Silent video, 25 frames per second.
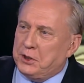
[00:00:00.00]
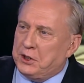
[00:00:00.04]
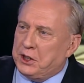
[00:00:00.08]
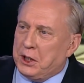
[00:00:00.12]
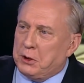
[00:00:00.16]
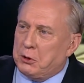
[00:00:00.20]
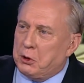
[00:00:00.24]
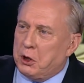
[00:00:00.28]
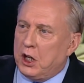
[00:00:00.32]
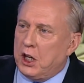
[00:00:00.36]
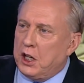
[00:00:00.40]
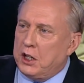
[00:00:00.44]
in
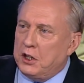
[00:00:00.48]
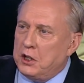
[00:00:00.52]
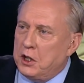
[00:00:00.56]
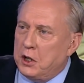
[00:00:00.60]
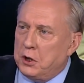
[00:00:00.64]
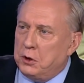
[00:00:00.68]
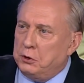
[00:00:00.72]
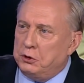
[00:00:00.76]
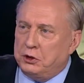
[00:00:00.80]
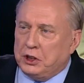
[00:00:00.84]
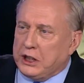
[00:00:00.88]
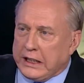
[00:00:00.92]
Tehran
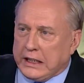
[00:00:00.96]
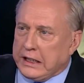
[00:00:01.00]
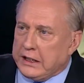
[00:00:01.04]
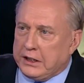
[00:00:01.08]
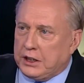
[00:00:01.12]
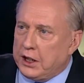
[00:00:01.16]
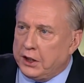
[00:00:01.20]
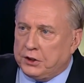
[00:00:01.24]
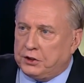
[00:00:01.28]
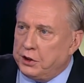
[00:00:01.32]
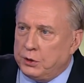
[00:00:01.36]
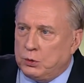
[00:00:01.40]
knows
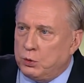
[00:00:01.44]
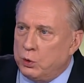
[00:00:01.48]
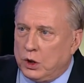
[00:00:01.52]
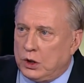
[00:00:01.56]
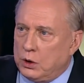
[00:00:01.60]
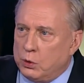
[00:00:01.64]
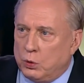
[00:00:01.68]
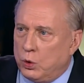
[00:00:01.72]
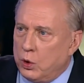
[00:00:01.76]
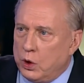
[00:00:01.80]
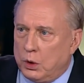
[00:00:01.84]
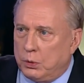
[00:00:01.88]
it doesn't
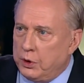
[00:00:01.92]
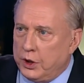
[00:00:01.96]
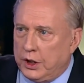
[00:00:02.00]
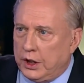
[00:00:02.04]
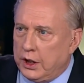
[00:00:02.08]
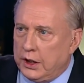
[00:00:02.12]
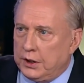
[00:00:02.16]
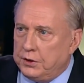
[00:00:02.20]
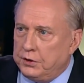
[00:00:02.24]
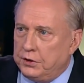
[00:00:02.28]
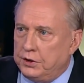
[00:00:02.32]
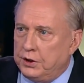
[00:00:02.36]
want a war with
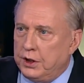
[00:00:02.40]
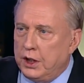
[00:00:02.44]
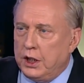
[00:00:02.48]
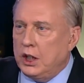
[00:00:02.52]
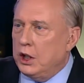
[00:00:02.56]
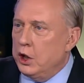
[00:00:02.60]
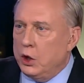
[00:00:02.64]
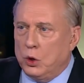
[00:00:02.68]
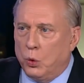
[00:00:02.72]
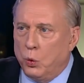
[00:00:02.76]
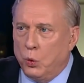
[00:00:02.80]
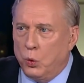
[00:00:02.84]
us.
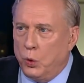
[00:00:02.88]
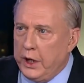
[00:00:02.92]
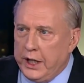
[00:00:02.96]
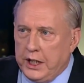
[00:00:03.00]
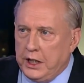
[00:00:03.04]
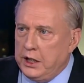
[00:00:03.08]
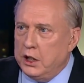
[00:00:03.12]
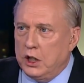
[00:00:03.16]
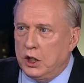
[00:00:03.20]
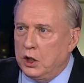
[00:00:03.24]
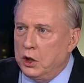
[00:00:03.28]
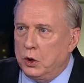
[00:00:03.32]

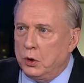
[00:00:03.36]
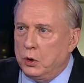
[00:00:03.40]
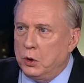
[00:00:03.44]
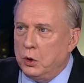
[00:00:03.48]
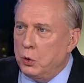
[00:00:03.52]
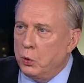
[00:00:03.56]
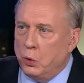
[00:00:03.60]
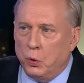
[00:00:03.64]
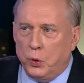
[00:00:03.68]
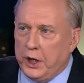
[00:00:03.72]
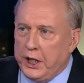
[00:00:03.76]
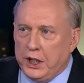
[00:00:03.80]
We
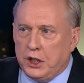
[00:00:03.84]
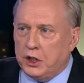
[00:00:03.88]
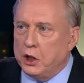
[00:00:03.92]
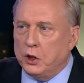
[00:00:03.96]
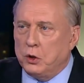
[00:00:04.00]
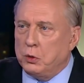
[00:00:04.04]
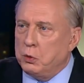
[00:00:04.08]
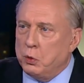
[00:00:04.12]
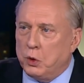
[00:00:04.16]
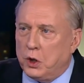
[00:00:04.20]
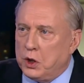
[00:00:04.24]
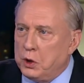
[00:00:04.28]
know we
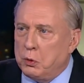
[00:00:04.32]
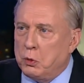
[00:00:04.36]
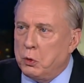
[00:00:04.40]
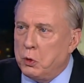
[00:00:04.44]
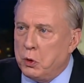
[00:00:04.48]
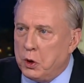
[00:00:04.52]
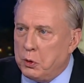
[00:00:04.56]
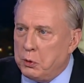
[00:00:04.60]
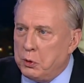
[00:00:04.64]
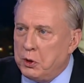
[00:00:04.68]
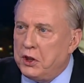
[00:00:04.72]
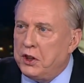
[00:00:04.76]
don't want a
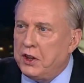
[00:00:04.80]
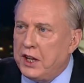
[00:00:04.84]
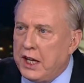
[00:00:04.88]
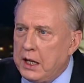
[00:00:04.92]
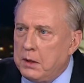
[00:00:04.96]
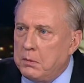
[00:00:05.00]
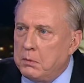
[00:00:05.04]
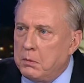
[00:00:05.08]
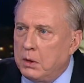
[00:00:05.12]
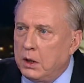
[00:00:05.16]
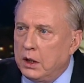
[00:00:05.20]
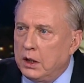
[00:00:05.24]
war with
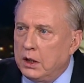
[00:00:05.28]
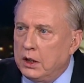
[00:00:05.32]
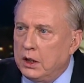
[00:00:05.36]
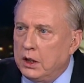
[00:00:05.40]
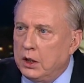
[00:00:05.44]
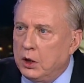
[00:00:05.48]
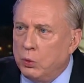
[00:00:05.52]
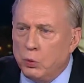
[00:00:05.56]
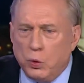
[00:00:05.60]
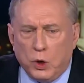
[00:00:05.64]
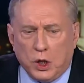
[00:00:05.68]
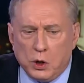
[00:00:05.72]
them.
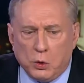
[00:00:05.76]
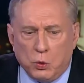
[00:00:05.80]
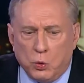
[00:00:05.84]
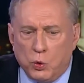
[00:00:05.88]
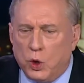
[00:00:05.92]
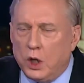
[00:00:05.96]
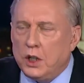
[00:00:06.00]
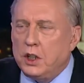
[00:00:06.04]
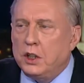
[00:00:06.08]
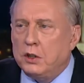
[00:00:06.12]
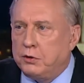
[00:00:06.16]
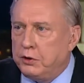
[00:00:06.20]
What a
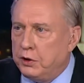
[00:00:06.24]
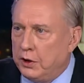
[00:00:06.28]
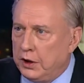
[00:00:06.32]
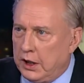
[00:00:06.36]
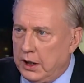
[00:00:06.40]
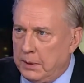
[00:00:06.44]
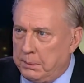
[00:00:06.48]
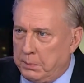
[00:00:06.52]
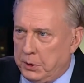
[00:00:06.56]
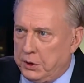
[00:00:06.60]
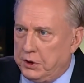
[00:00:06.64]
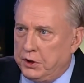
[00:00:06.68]
wonderful
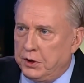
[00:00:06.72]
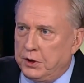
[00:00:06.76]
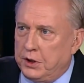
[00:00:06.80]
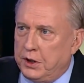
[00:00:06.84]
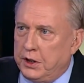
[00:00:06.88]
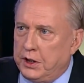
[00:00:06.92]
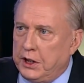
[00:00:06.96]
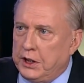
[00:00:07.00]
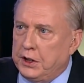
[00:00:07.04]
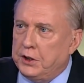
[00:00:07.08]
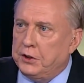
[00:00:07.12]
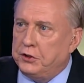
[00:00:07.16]

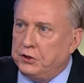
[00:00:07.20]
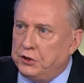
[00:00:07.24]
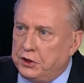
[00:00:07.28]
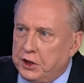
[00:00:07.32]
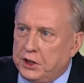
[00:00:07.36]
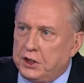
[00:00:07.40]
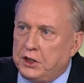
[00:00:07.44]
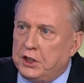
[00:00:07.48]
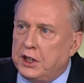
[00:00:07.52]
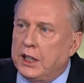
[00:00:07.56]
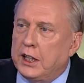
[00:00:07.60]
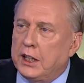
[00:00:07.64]
opportunity to
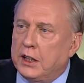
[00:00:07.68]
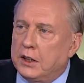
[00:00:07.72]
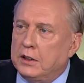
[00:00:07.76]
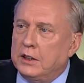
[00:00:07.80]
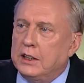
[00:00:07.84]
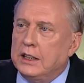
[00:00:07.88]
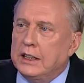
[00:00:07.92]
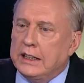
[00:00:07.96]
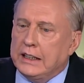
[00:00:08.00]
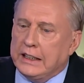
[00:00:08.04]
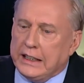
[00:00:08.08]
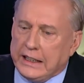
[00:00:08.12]
sit
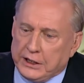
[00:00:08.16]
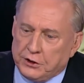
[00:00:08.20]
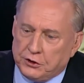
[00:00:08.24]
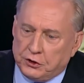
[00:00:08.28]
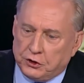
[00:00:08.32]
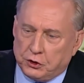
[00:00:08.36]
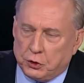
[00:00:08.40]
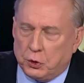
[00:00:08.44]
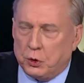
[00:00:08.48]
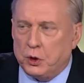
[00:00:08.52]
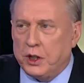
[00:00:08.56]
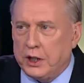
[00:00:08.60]
down and
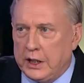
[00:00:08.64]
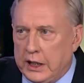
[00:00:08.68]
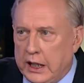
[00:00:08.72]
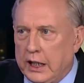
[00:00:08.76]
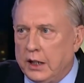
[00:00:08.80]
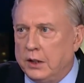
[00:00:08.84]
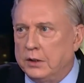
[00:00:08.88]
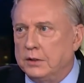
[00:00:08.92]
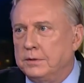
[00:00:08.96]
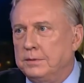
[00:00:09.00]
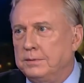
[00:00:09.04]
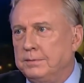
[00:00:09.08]
sort it
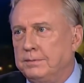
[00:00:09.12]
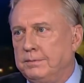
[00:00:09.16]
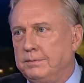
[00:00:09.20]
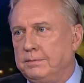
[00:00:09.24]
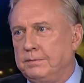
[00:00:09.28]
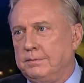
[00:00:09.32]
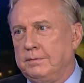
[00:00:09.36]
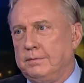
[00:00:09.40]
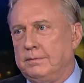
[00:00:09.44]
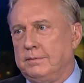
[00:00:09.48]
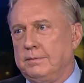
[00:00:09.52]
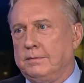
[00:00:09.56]
out.
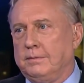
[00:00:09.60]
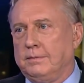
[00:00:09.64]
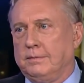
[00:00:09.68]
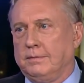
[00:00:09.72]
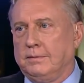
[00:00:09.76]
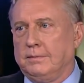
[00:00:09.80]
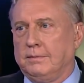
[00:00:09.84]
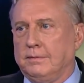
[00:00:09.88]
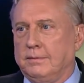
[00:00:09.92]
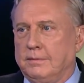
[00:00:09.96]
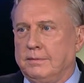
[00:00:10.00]
The